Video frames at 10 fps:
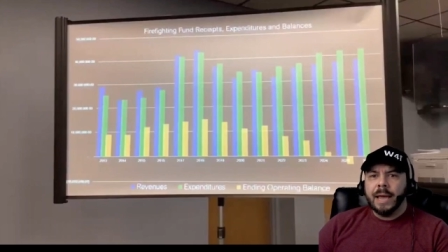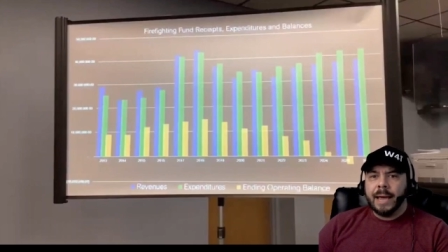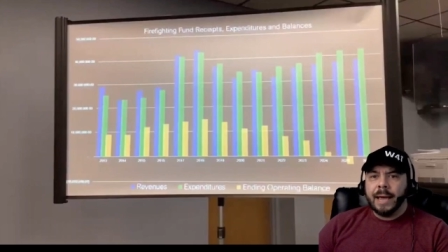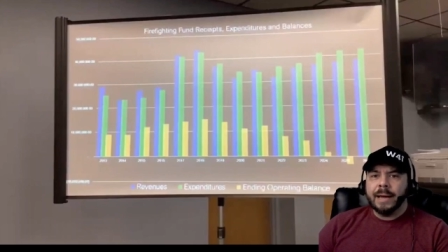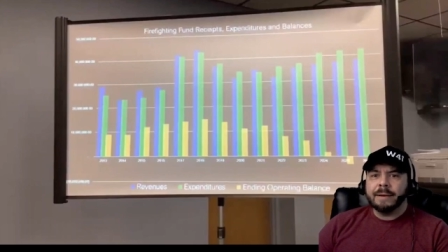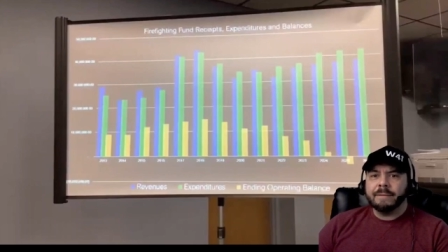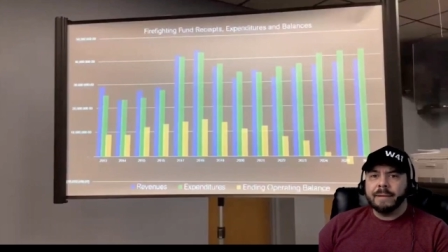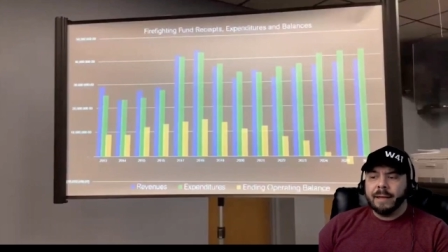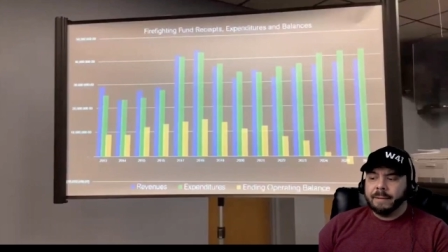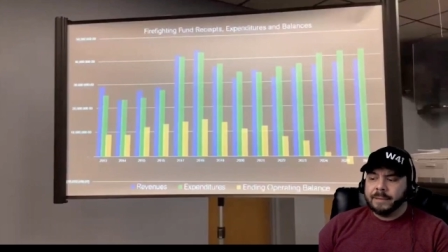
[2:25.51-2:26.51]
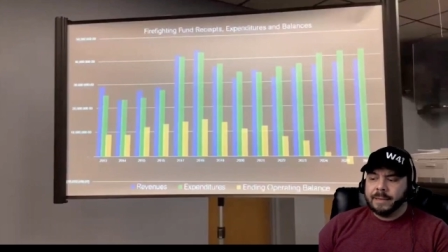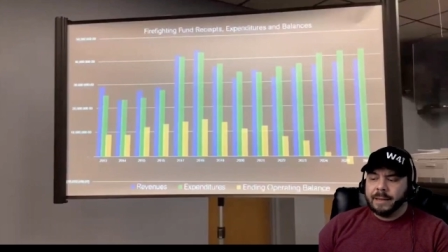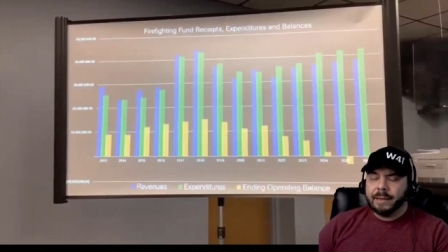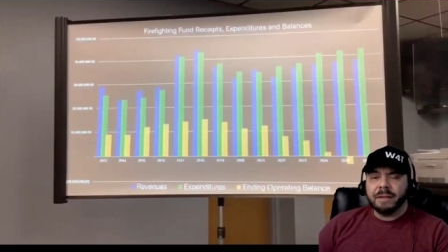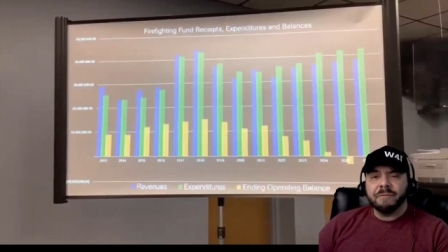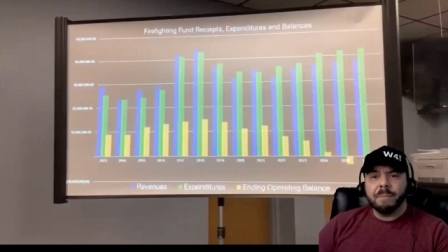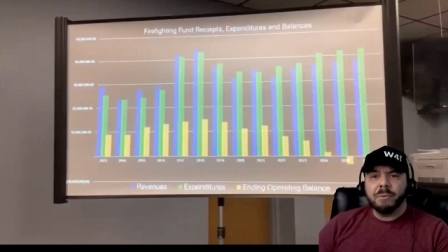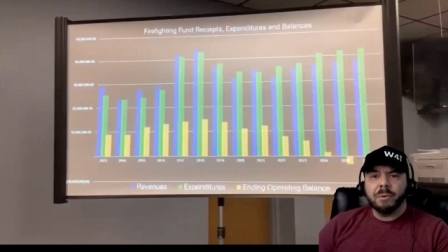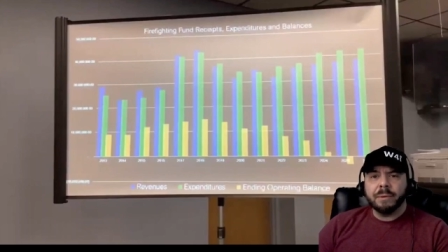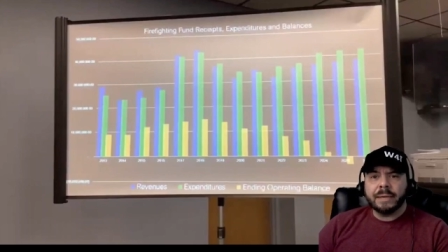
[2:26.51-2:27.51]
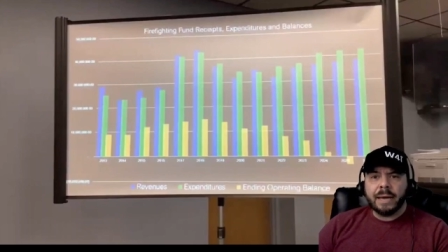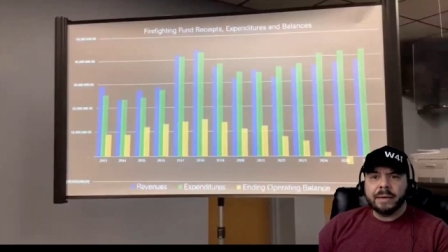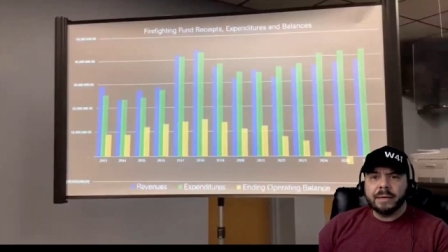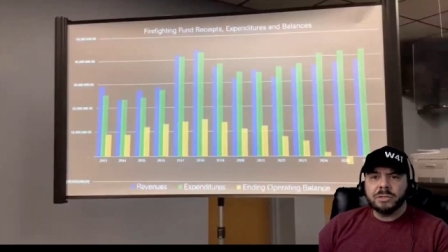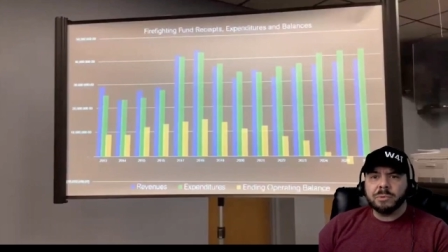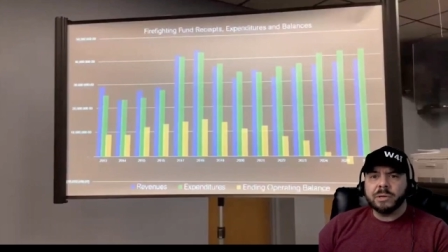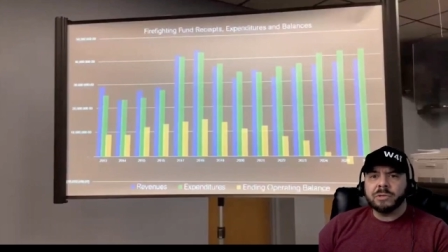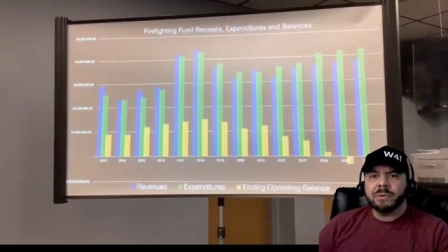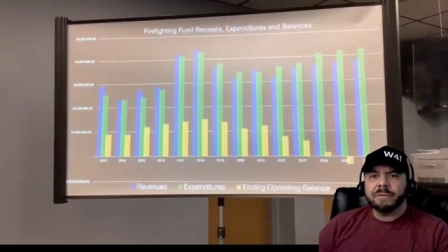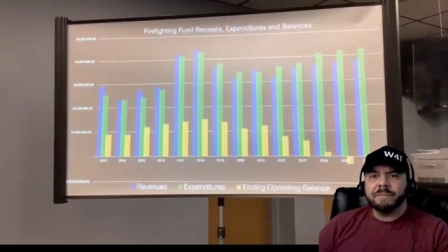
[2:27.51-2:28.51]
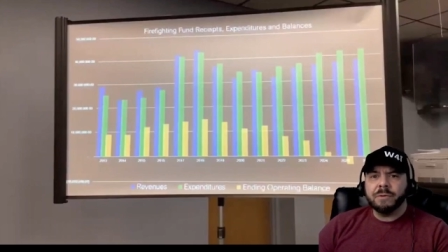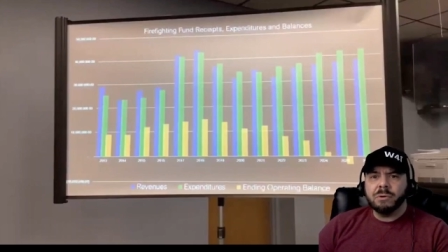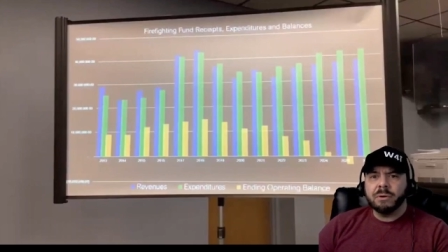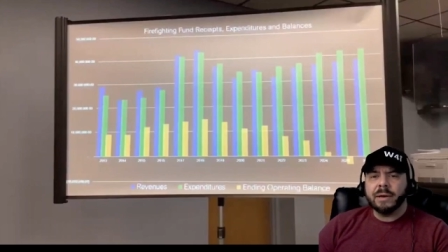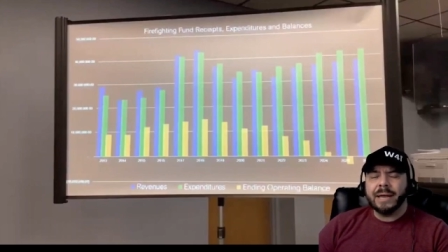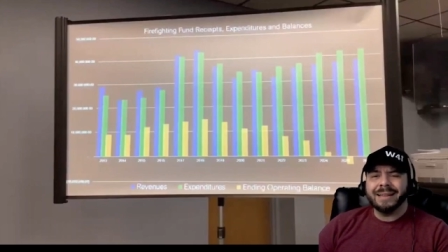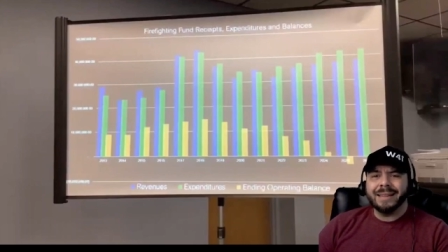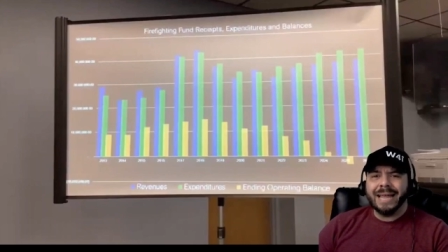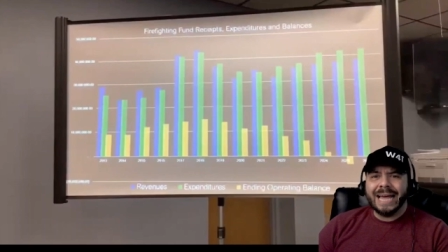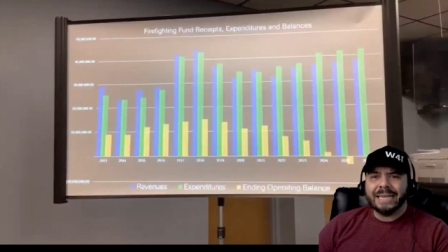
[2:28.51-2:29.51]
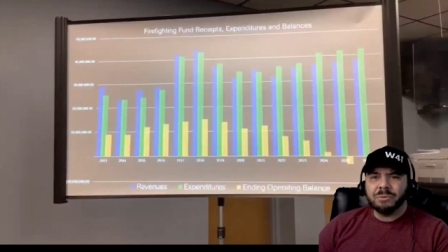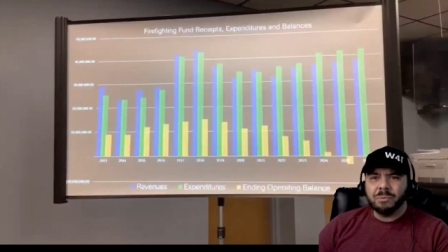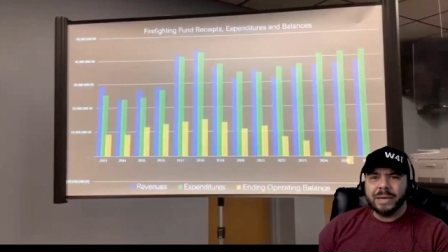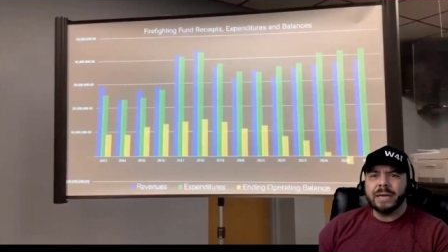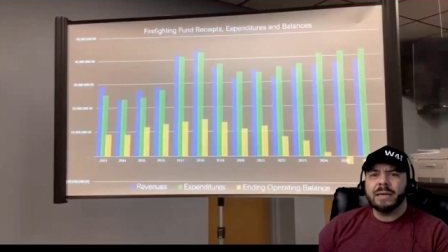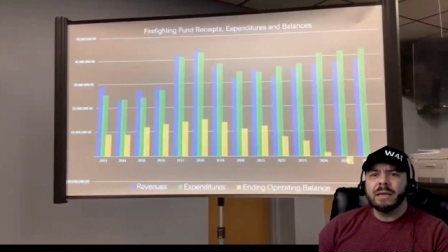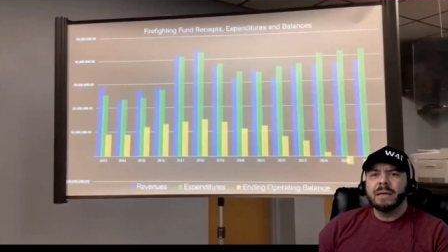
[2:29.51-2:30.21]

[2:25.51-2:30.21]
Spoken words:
And today is February 2nd, 2024. And last week,